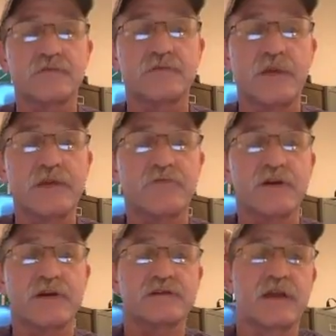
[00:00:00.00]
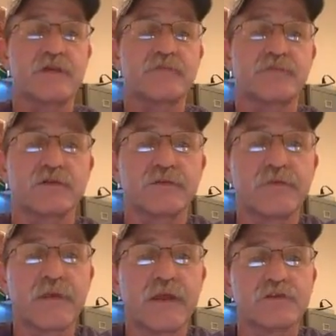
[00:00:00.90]
made for an example.
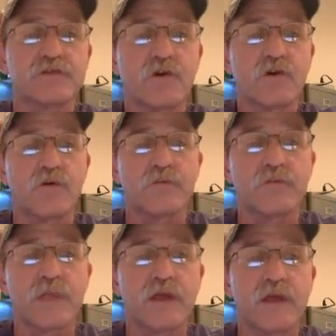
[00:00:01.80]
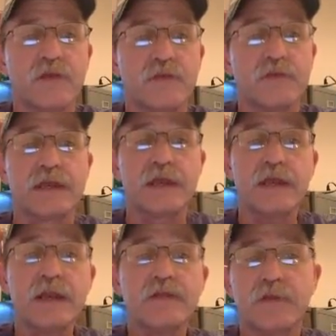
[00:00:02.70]
So the
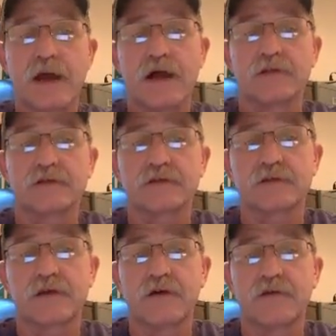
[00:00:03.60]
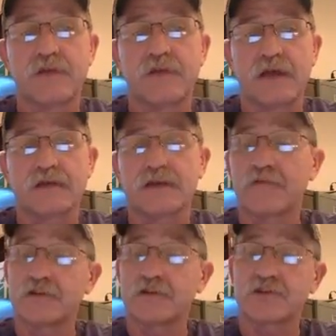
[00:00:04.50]
beginning balance of
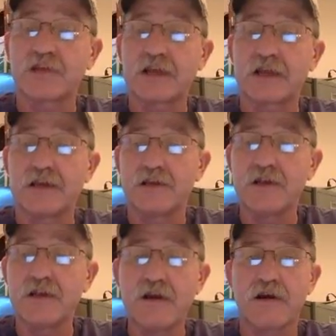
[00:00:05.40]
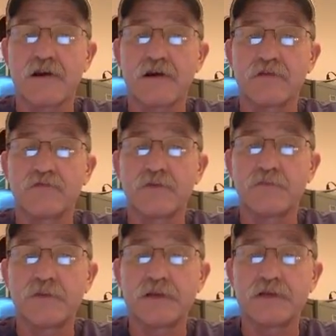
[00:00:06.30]
the second year would
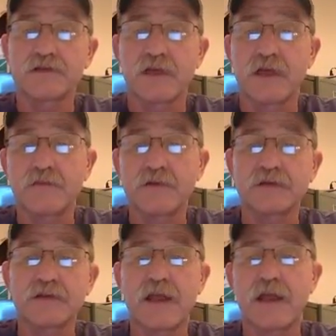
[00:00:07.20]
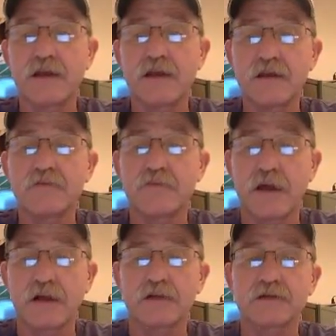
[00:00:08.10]
be the same as the ending
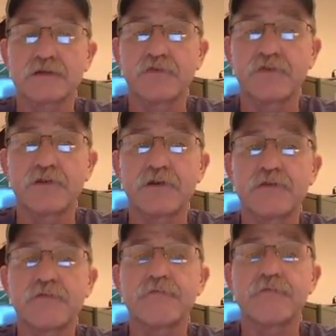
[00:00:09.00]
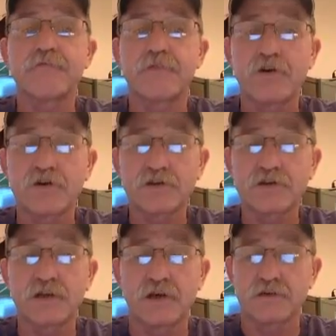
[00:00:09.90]
balance for the
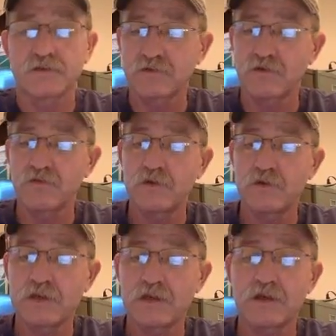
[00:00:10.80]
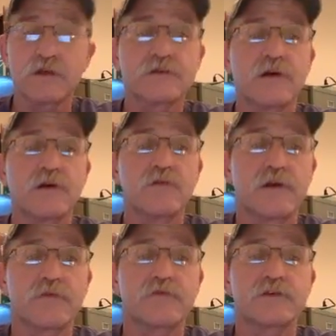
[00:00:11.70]
first year. So we can cell
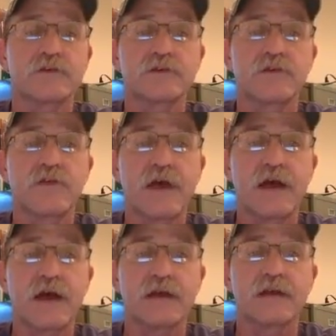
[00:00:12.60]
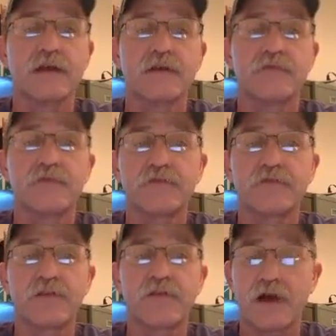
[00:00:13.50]
reference that
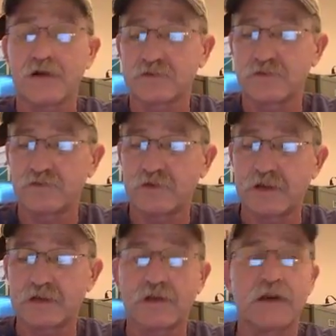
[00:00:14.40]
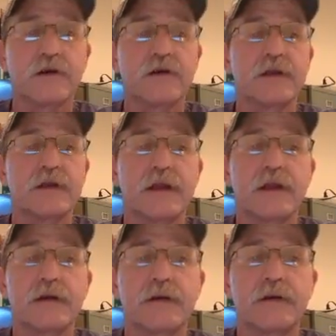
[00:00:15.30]
50,000 right there. Hit
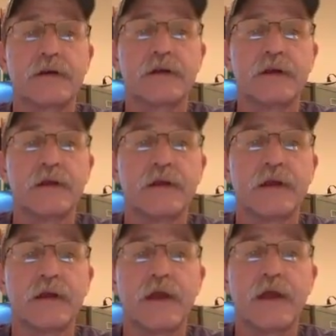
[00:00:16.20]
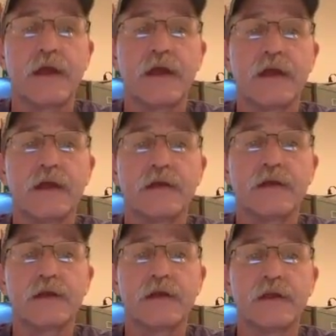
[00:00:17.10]
enter,
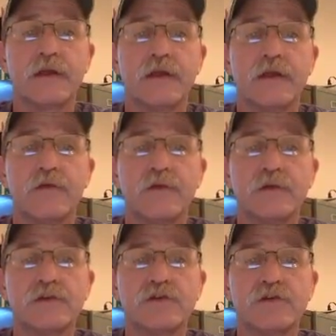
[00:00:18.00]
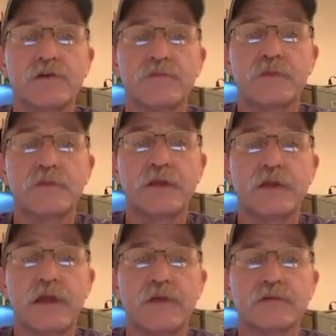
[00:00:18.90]
and we should be
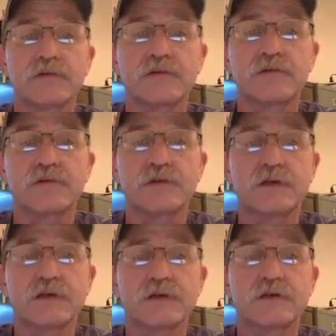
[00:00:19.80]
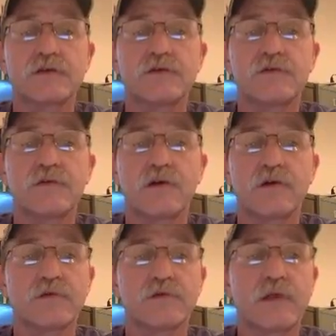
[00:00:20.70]
able to just do
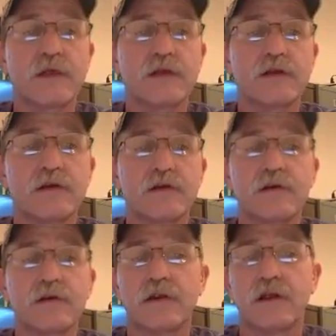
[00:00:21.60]
our regular